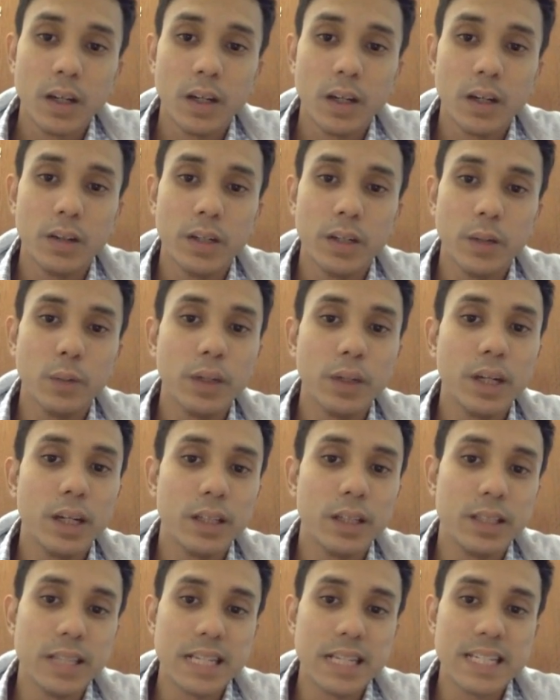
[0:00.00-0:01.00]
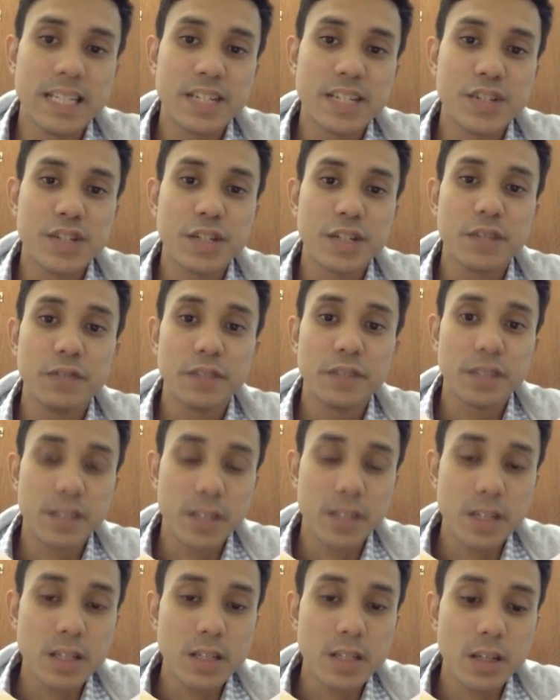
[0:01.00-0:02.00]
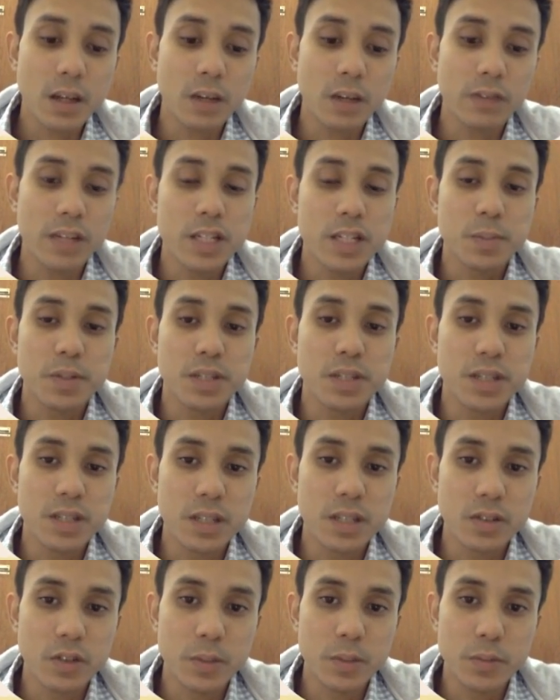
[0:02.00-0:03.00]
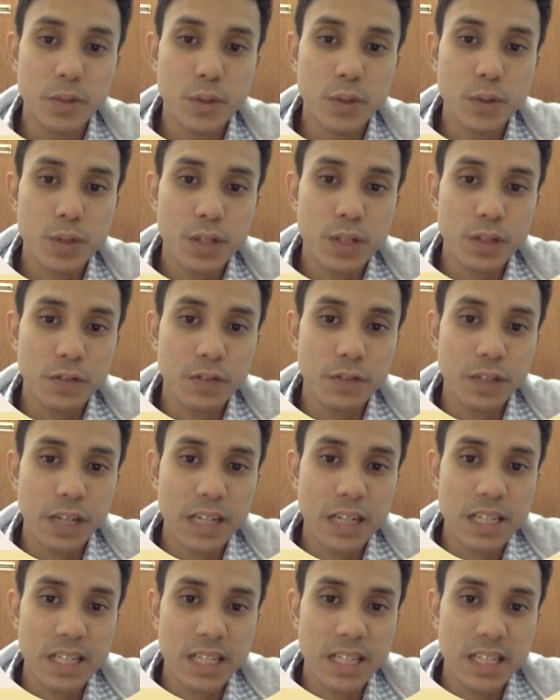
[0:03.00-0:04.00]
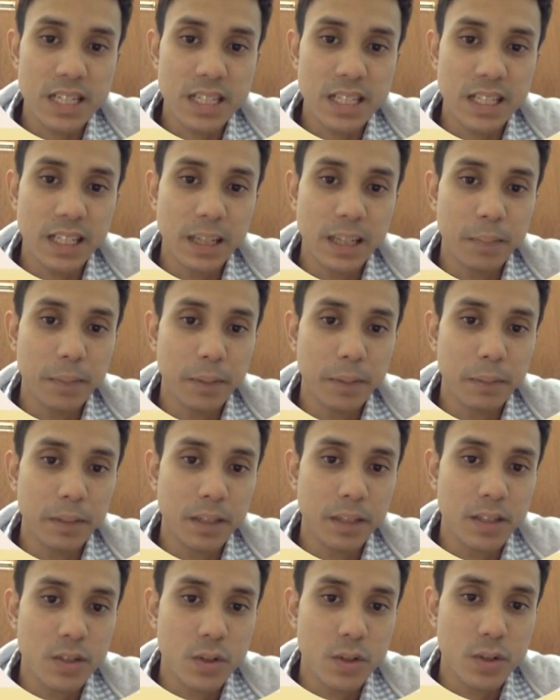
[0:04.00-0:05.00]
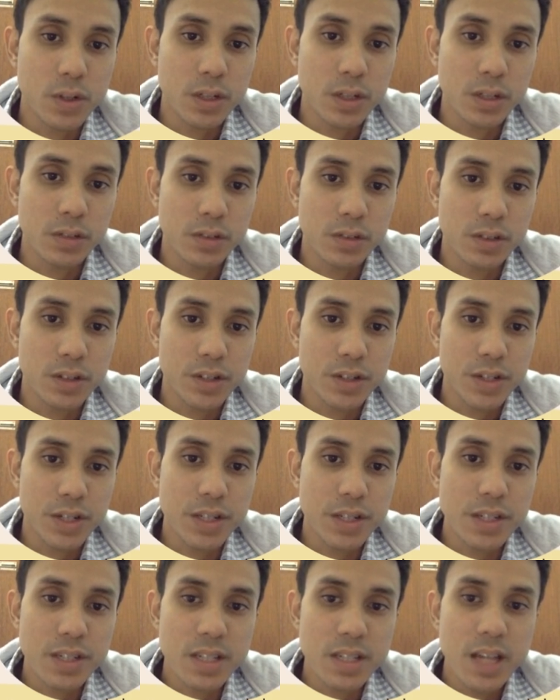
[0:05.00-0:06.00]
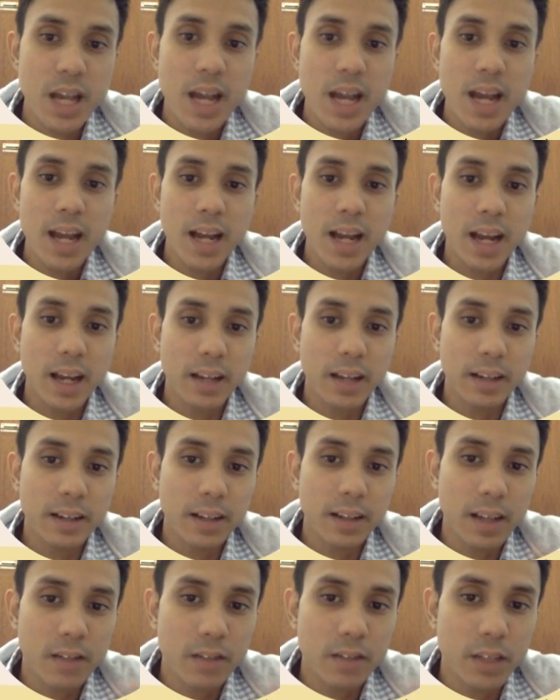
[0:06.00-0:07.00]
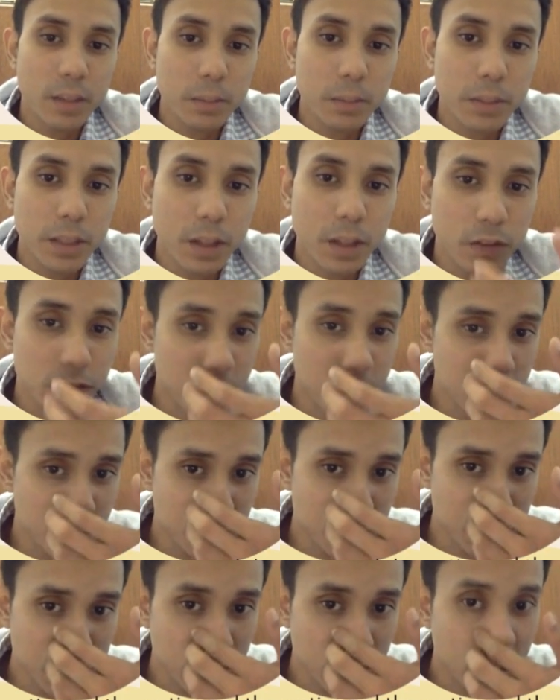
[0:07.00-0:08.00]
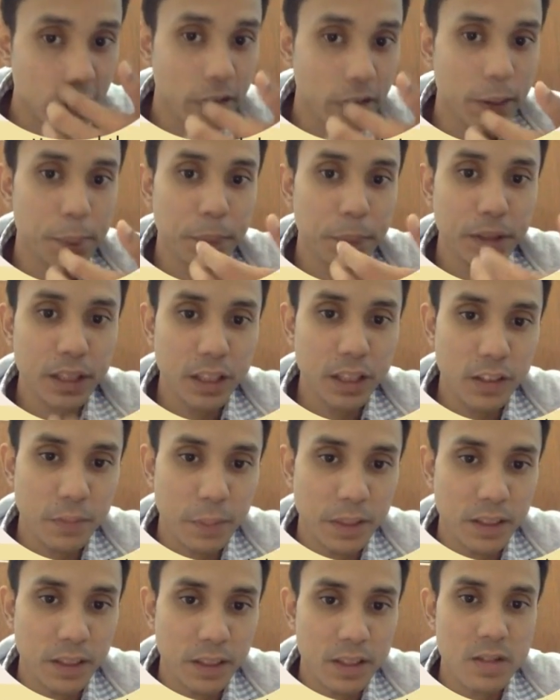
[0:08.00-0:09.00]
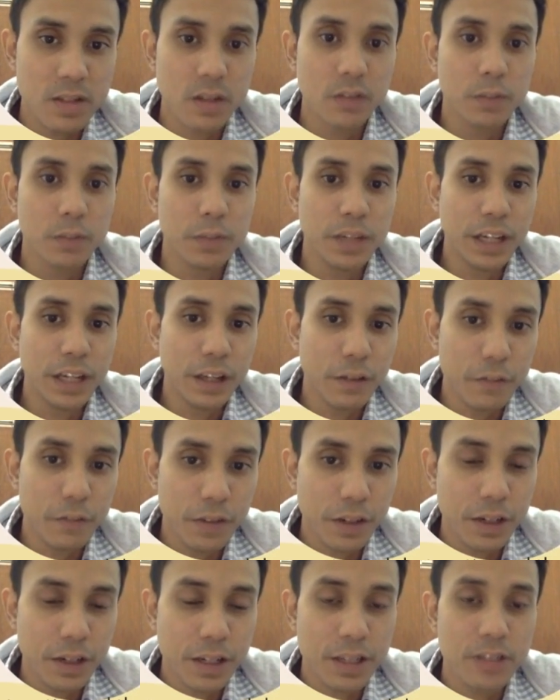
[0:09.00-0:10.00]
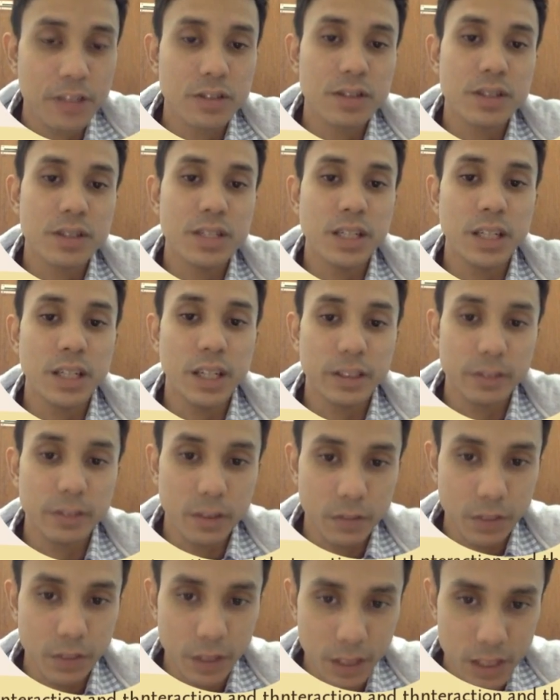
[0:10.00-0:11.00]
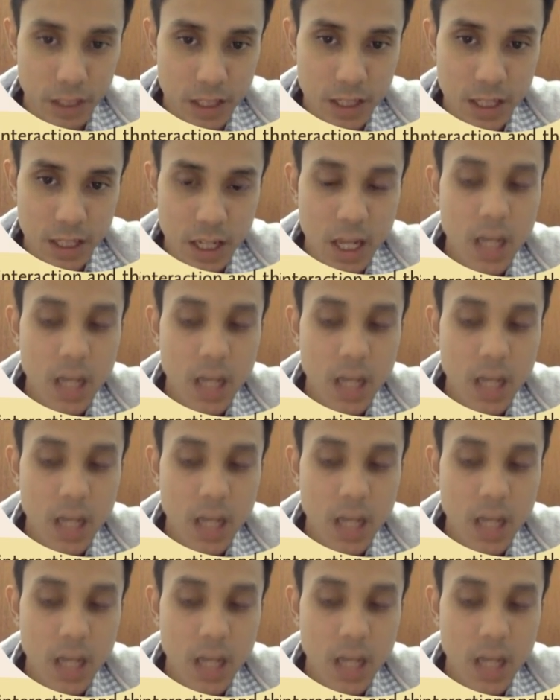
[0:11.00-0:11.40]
All right, what are the essential features of Asperger syndrome? So, severe and sustained impairment in social interactions and the development of restricted repetitive patterns of behavior, interests, and activities.